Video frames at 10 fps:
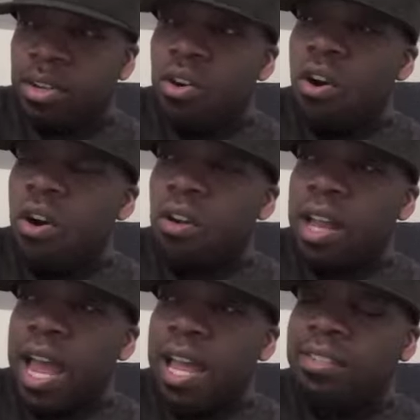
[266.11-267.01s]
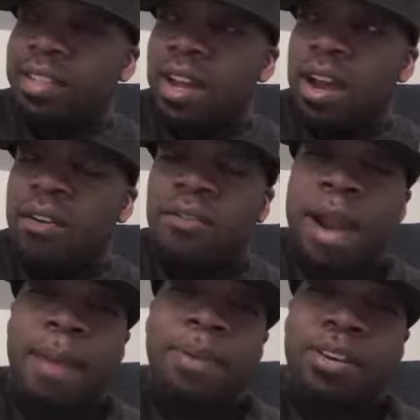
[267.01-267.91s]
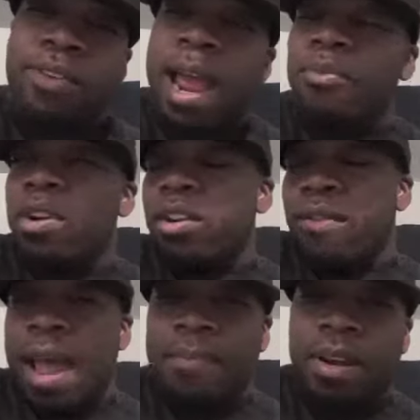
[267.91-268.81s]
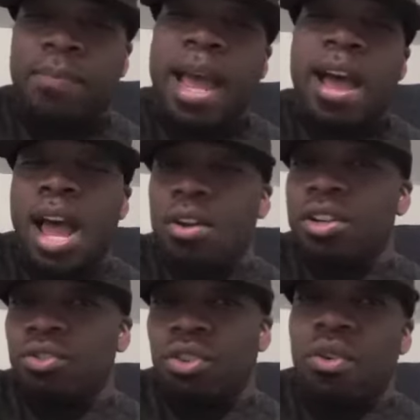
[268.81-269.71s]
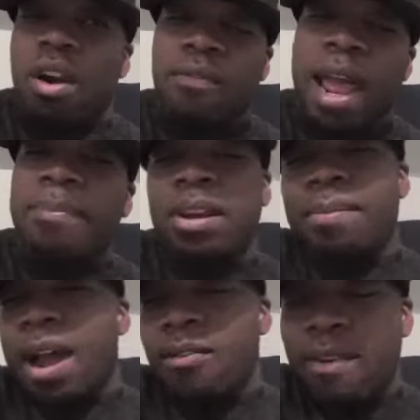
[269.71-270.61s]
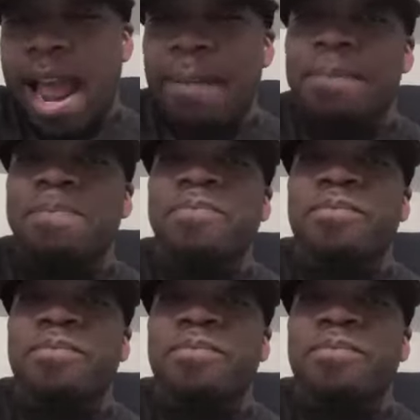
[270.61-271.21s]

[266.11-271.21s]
call as uh, Rappity Rap, where you're rapping about how ill you are, rapping about rap.